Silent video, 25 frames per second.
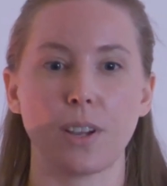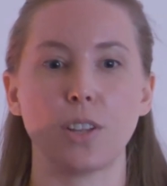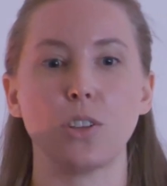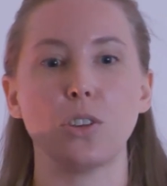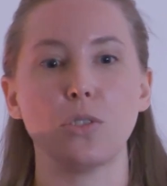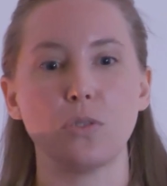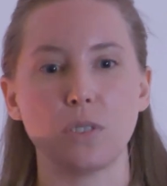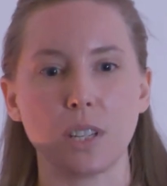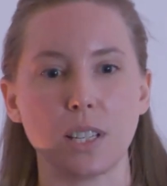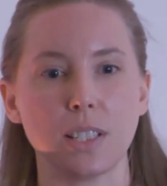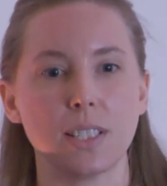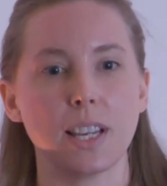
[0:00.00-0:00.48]
and
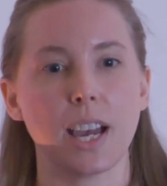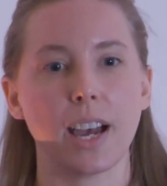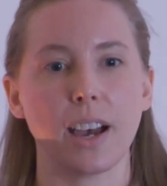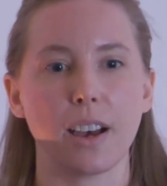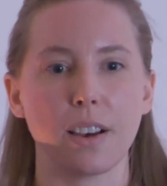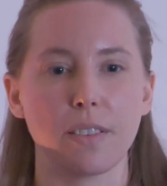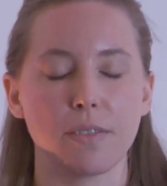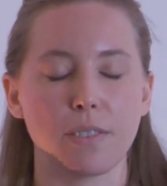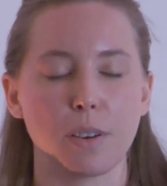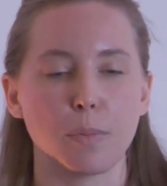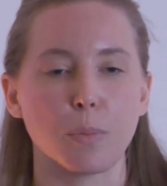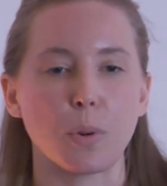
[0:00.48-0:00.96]
you need to
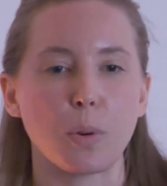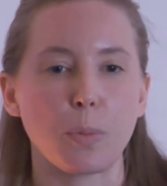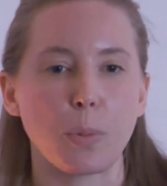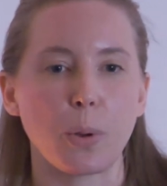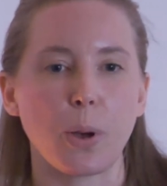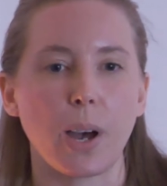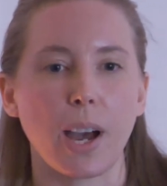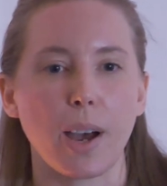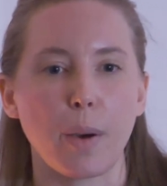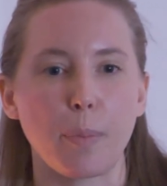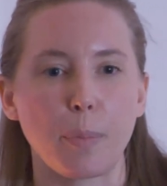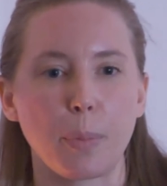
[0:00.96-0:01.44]
have a mobile
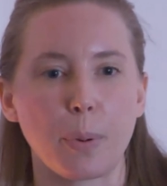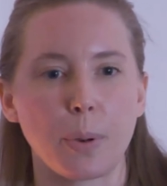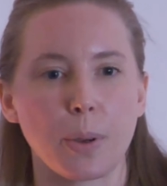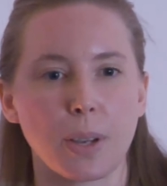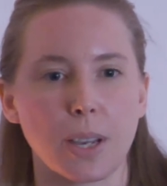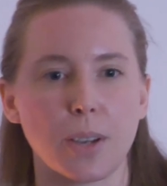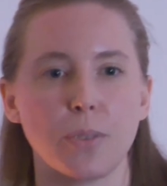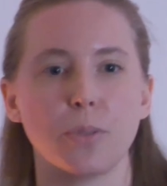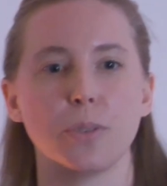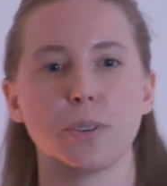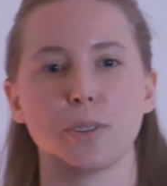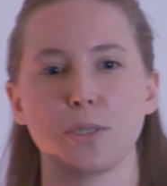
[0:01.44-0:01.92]
app
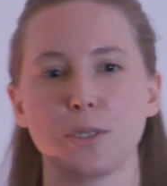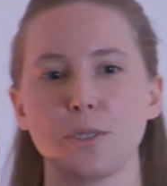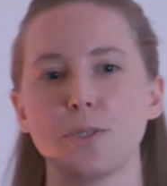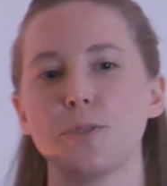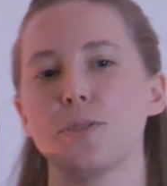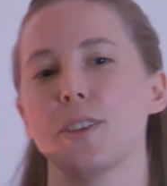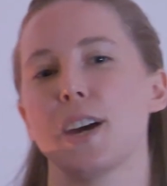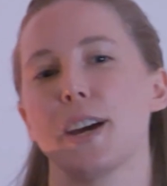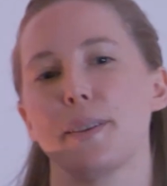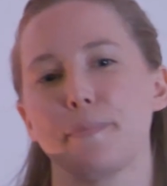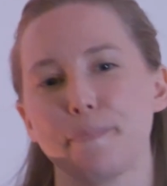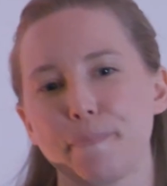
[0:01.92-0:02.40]
in order to do
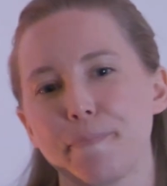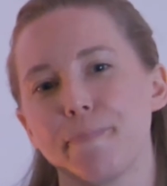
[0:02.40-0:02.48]
that.